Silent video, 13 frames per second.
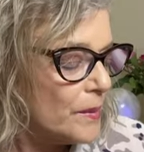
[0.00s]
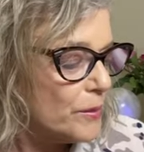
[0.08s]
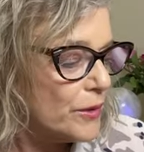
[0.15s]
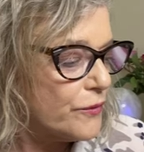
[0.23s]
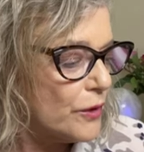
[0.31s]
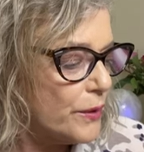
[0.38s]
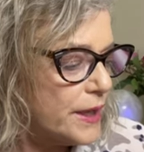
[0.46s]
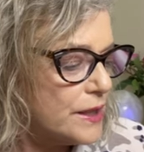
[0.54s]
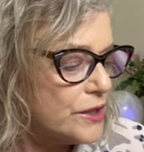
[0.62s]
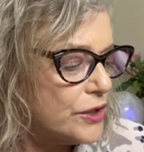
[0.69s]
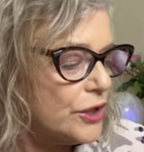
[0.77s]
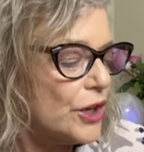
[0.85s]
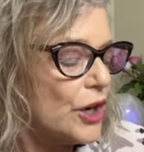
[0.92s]
before we get
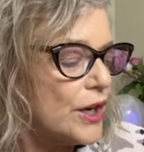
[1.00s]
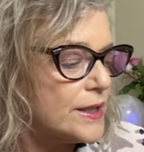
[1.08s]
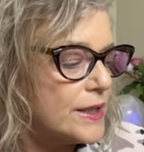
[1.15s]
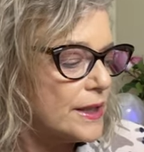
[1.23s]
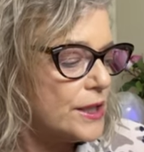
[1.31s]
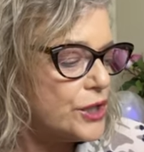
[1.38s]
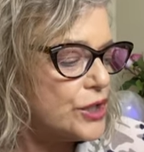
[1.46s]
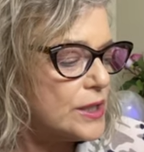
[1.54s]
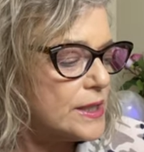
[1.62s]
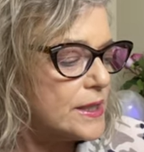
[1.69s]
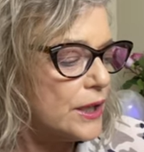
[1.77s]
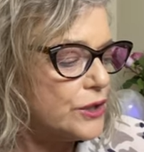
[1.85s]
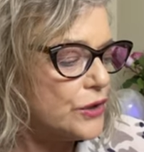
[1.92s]
to the cards, and let's
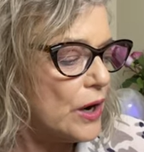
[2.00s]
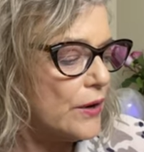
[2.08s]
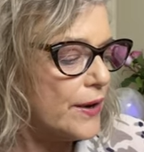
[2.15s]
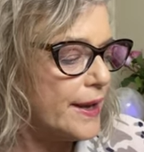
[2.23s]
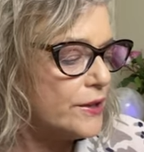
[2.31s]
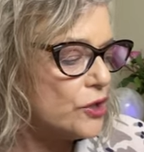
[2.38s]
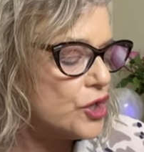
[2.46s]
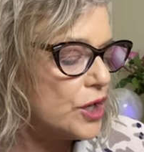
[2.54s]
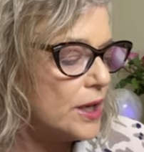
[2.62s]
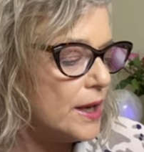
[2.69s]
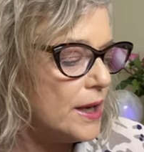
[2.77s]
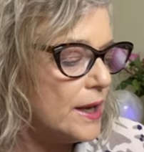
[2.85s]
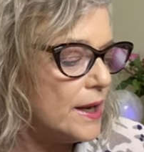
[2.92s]
just center our
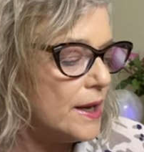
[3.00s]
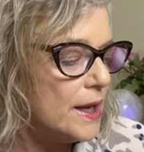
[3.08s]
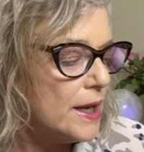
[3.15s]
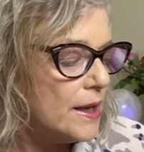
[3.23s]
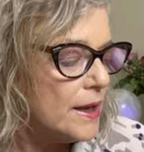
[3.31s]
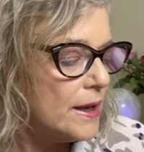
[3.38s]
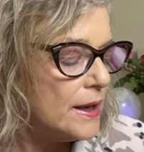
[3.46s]
energy.